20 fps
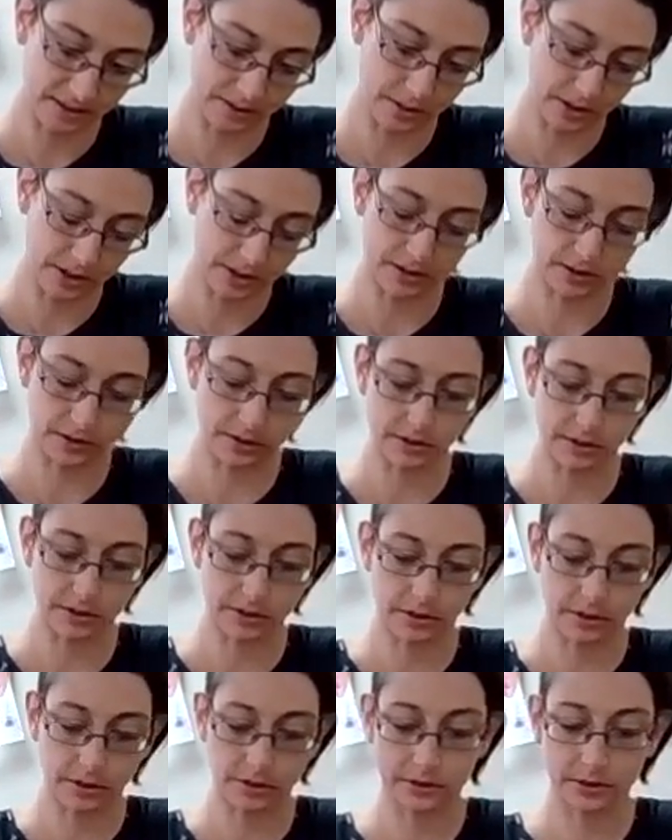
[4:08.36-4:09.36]
And make sure
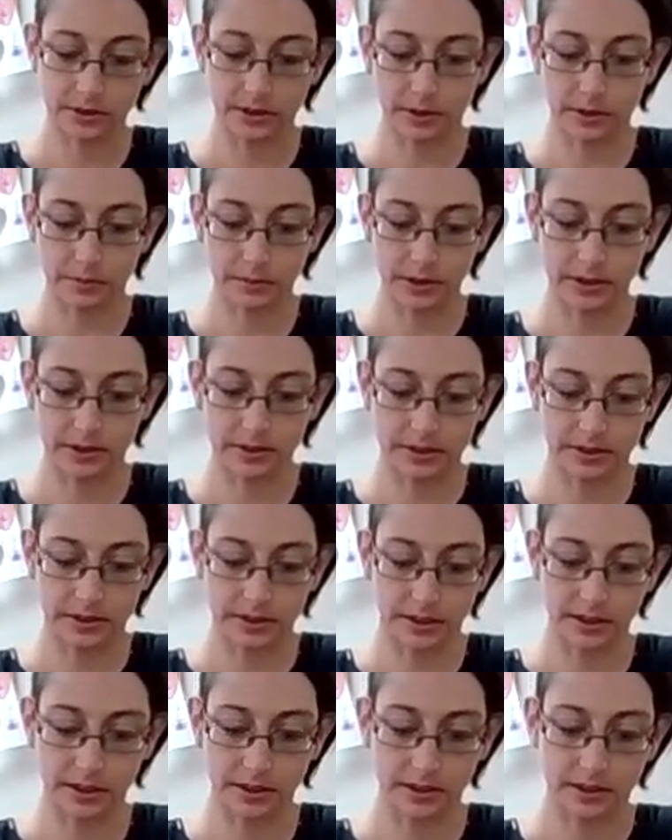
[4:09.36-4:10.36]
you close it up nice
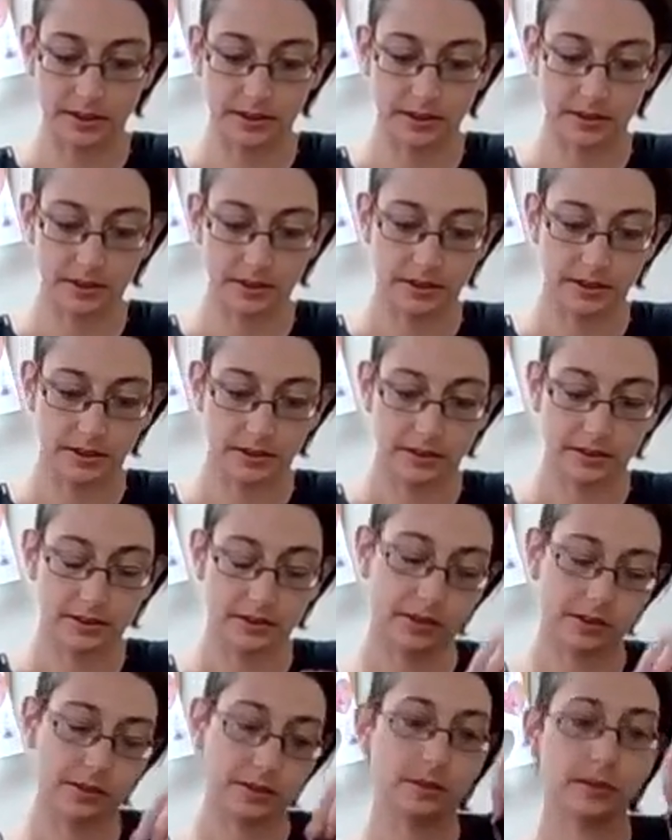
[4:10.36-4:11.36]
and tight
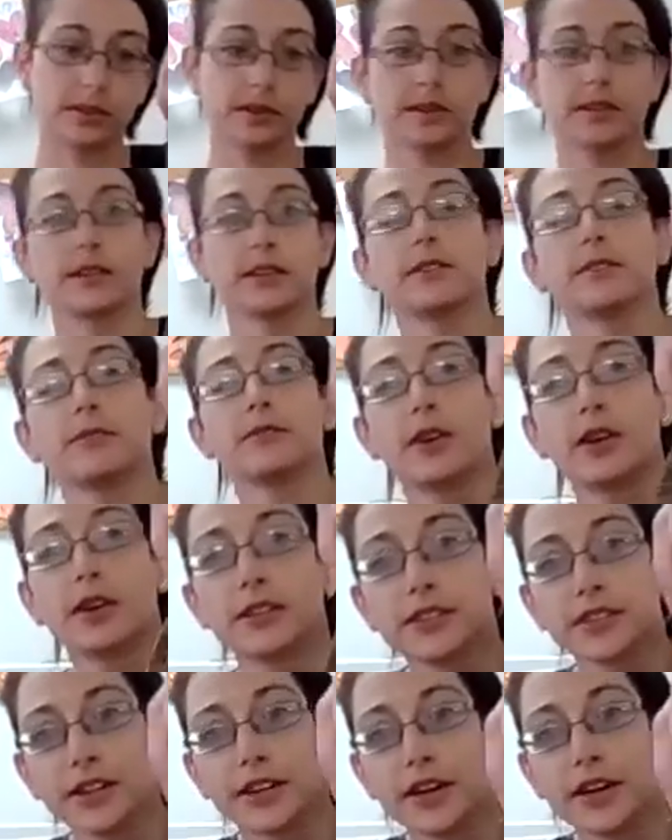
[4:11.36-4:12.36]
so nothing
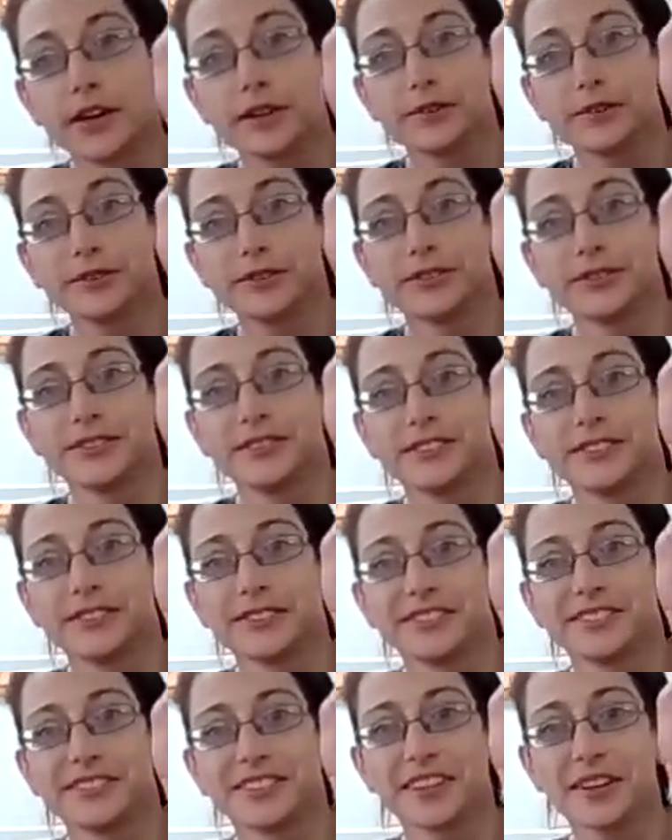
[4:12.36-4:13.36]
falls off.
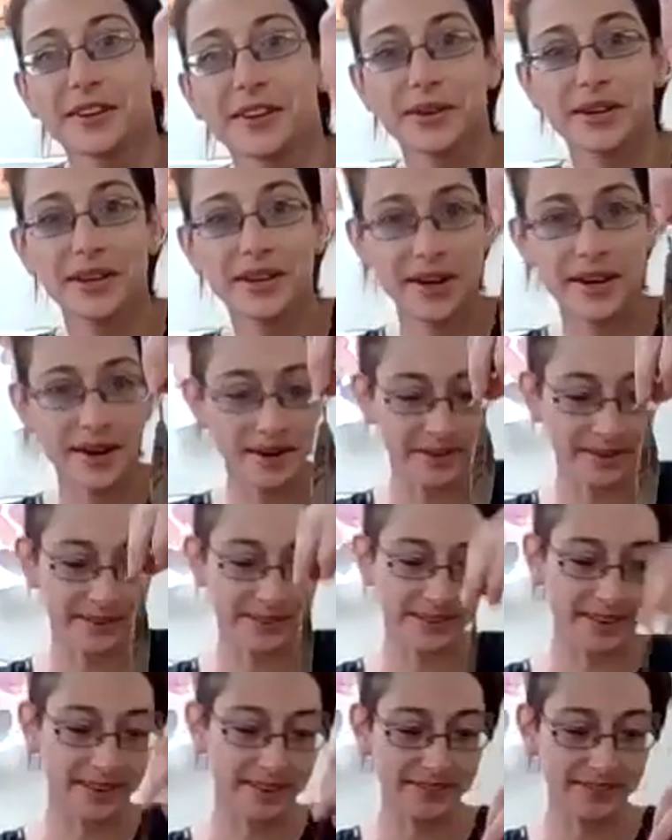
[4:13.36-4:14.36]
There we
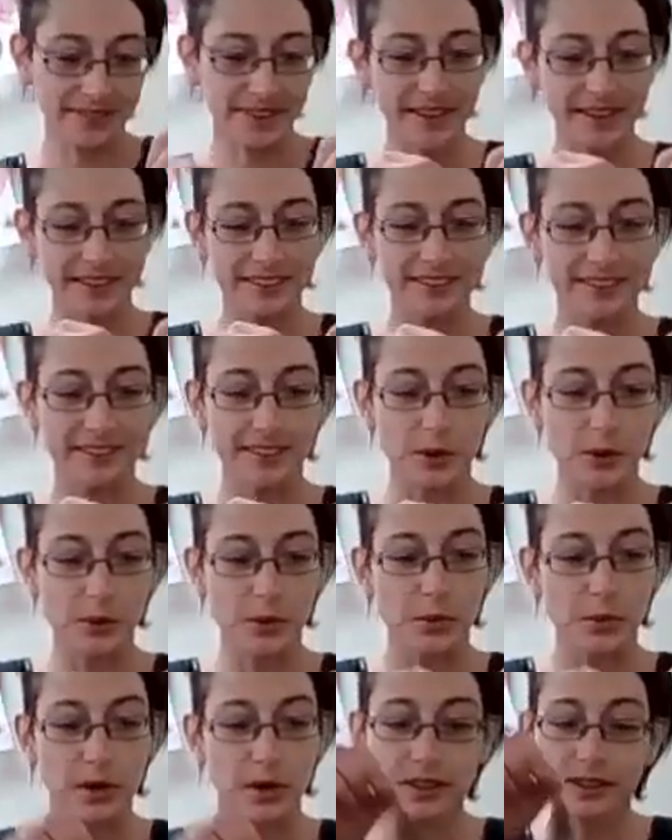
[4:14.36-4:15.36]
go. All right, so
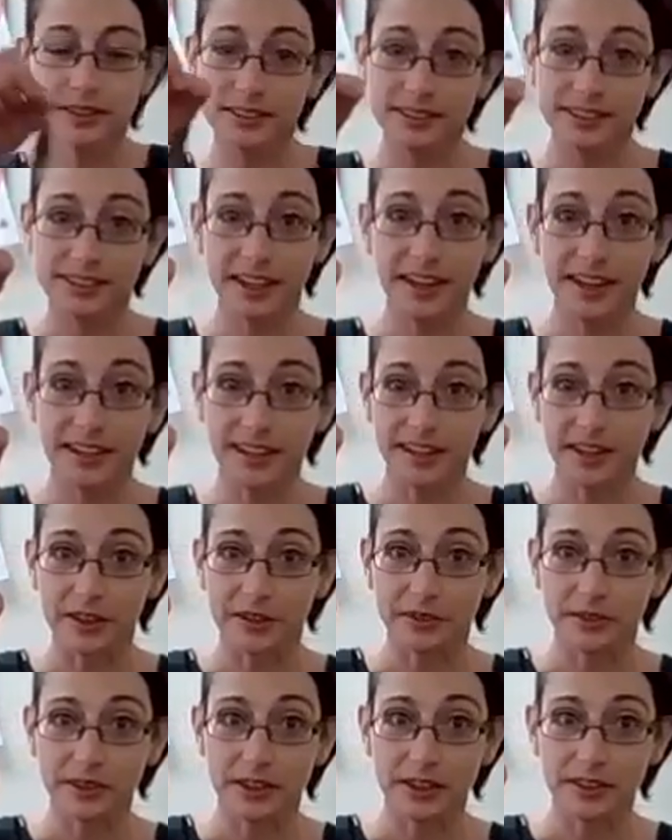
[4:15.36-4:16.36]
1 set
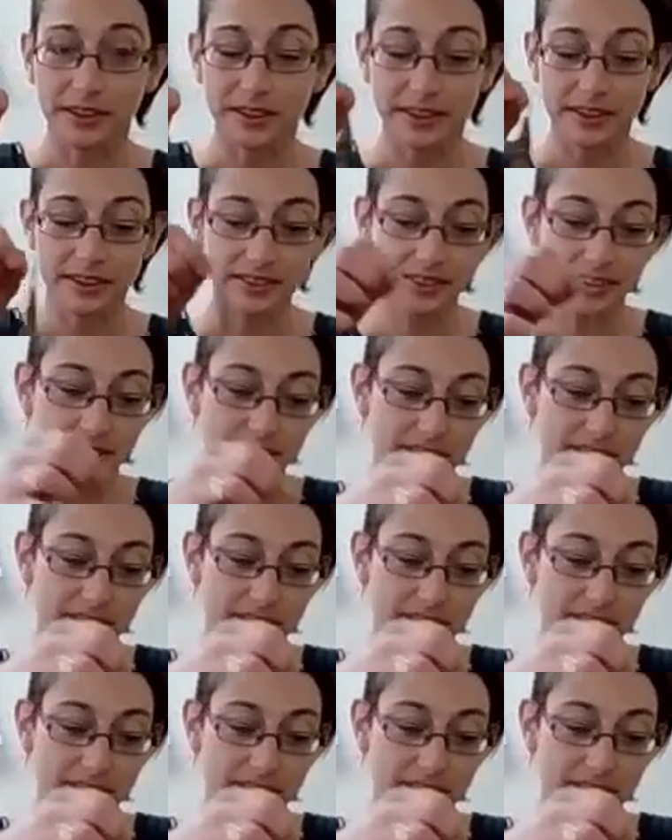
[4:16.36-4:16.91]
of earrings.